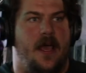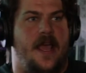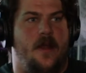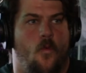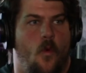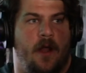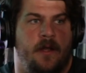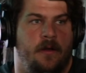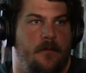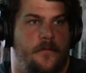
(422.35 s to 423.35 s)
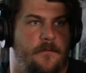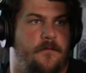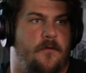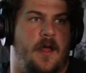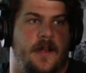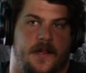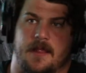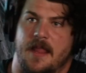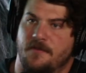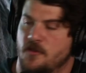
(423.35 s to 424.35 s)
In one front
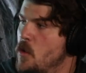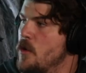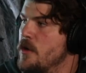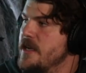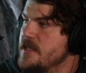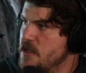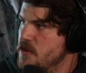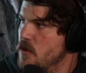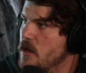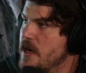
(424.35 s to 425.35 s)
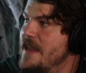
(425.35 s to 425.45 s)
left corner is the door.